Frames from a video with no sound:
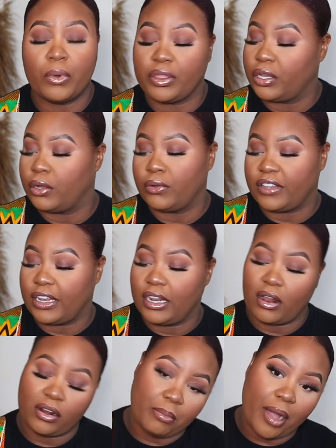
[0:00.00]
with the notes. And
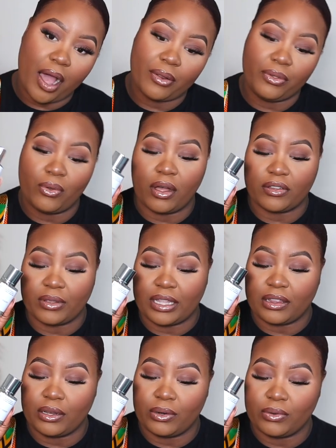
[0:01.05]
then on the bottle, you also
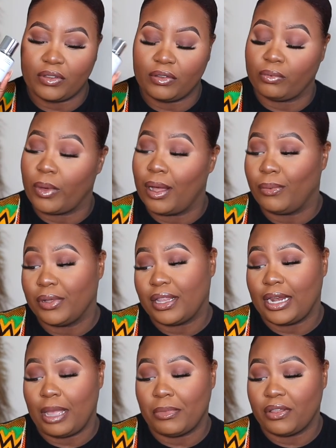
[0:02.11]
get the notes as well with
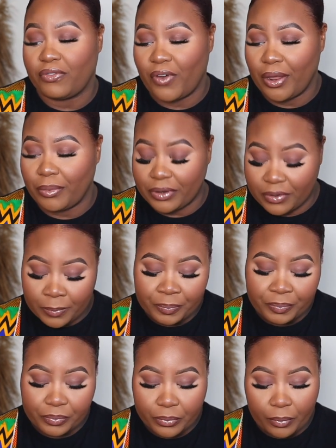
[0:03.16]
the name of the fragrance.
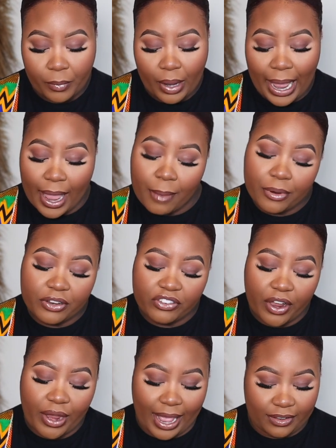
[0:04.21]
Ambery
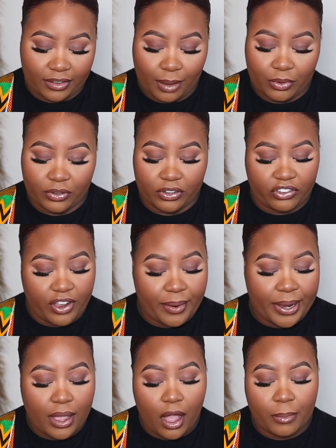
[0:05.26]
Cherry has the top notes of
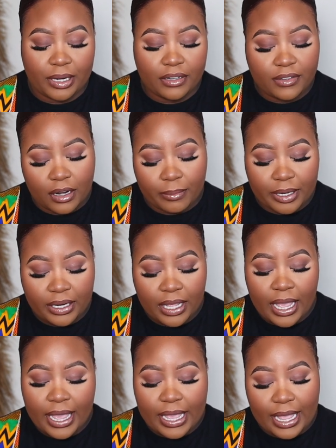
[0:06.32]
cherry, almond, and cinnamon.
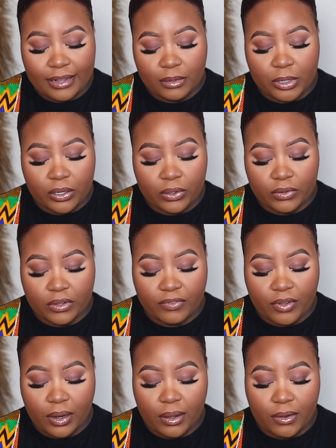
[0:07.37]
It has the middle notes
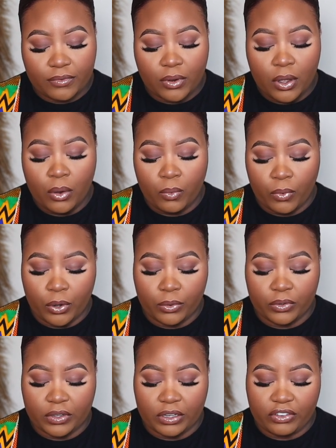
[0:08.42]
of clove,
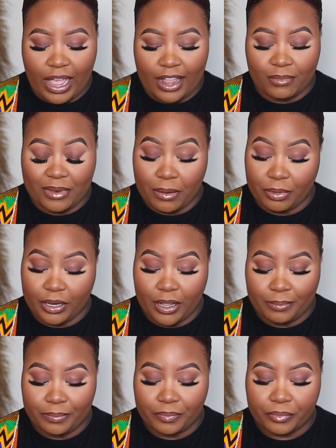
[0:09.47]
rose, jasmine, and
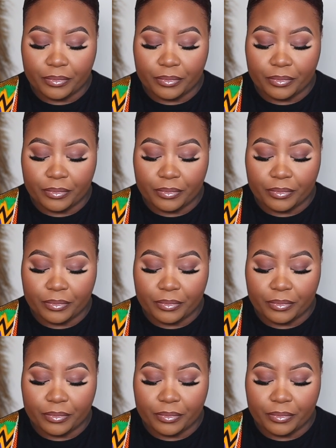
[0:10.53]
plum.